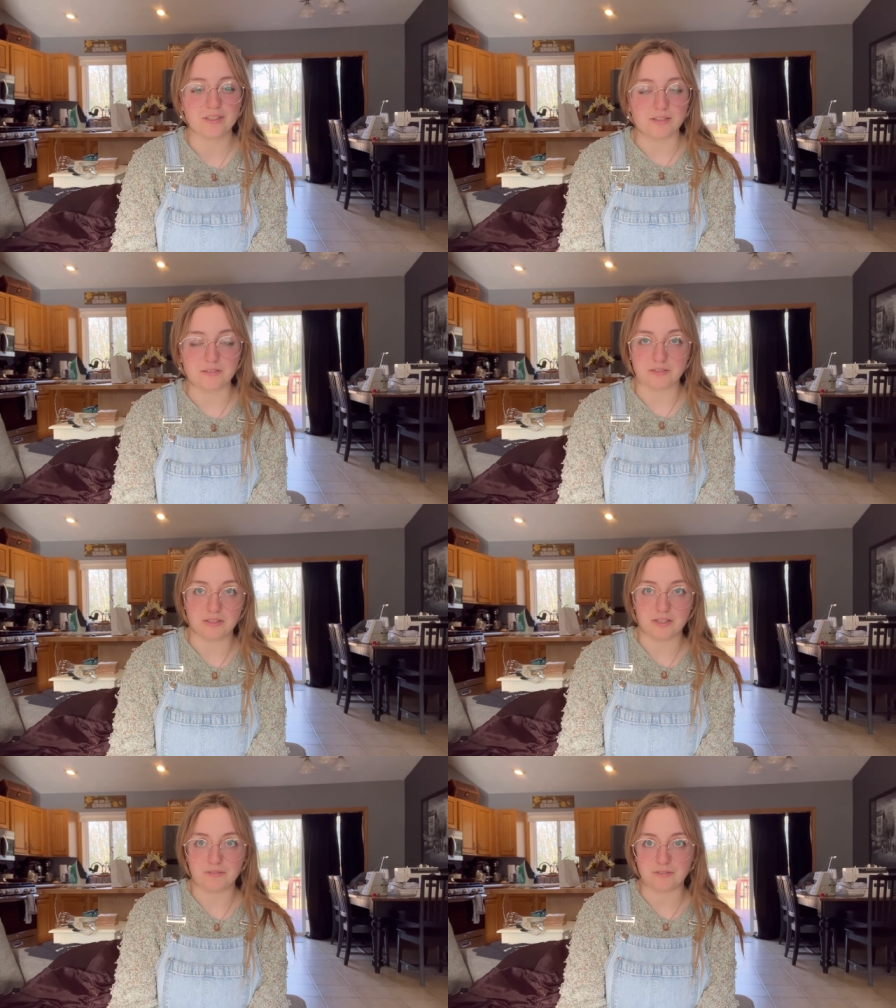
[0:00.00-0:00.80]
I'm just
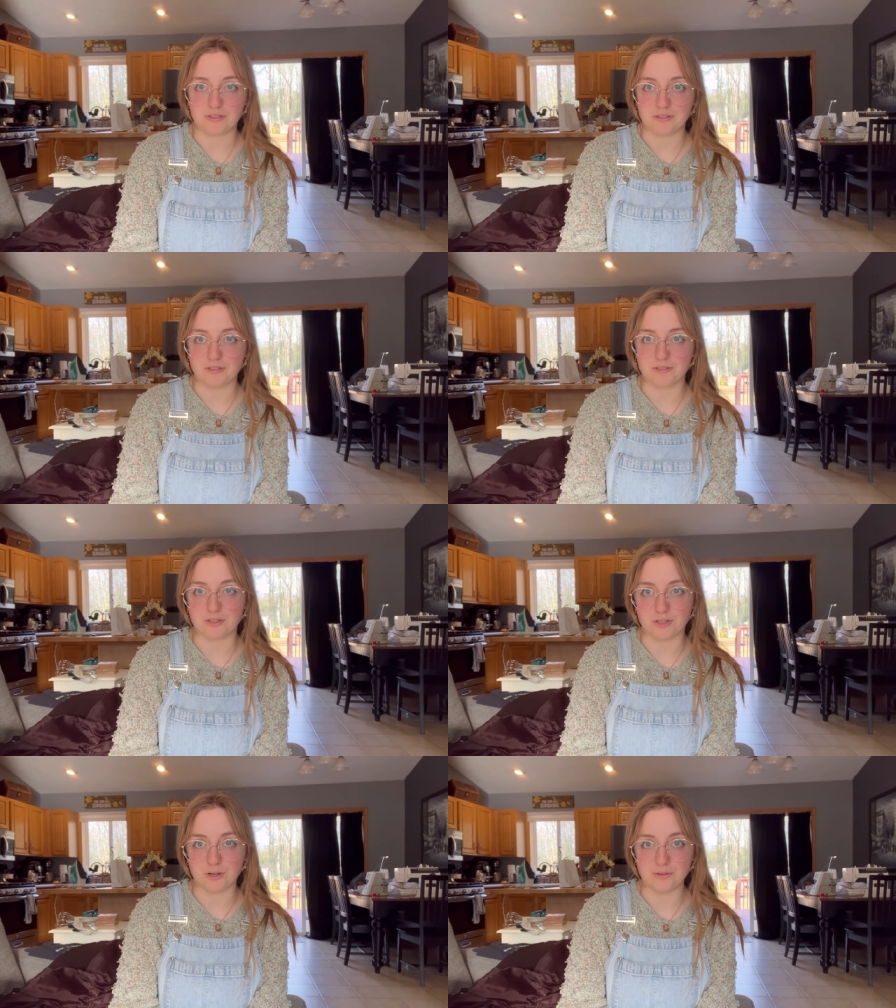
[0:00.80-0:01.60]
gonna have to
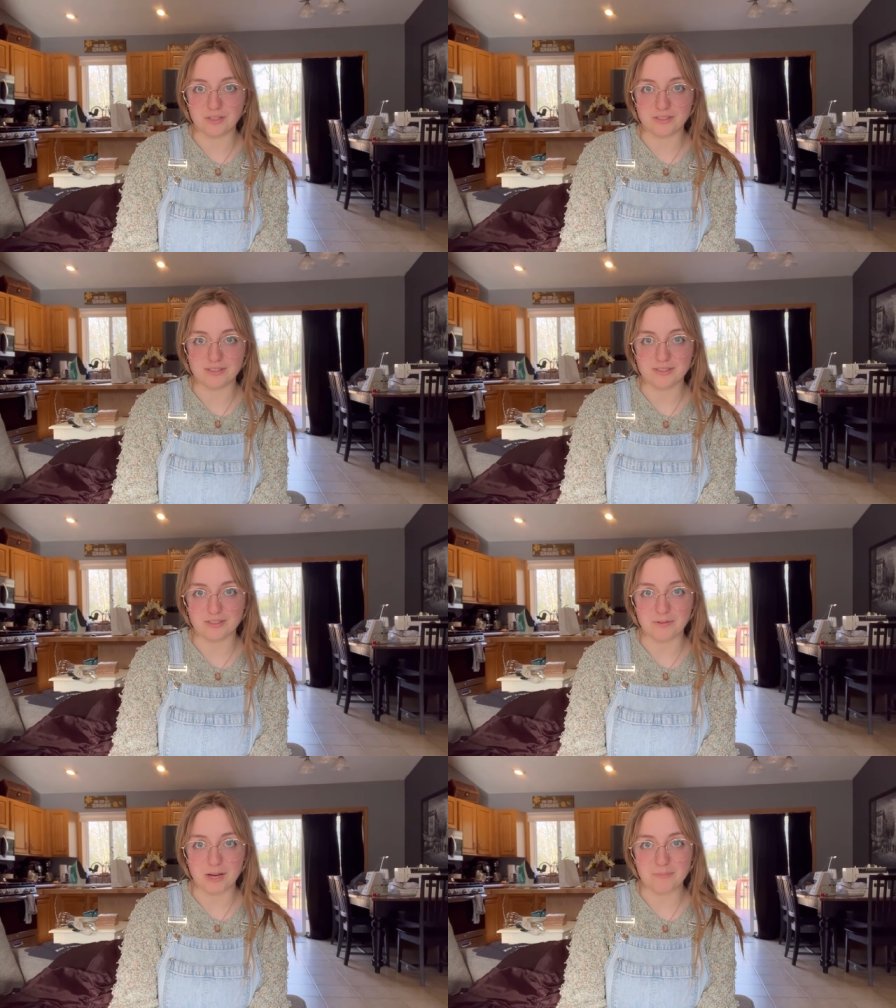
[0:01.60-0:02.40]
start going and
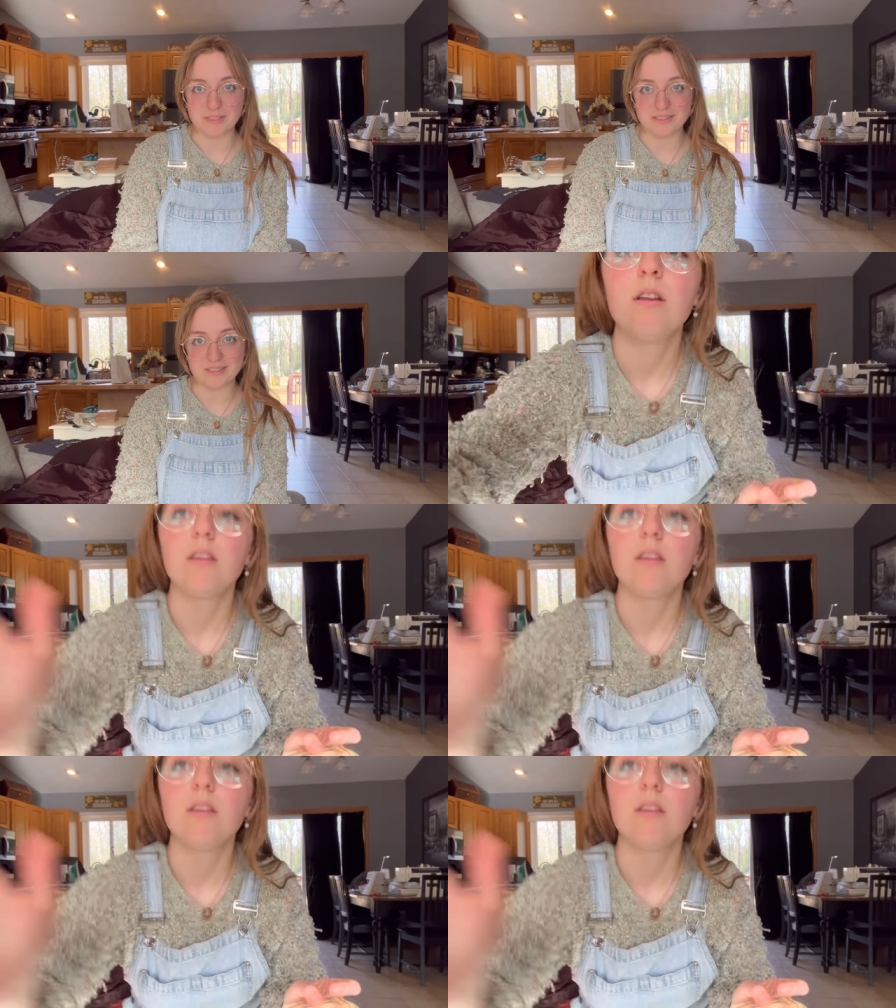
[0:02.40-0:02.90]
see what happens.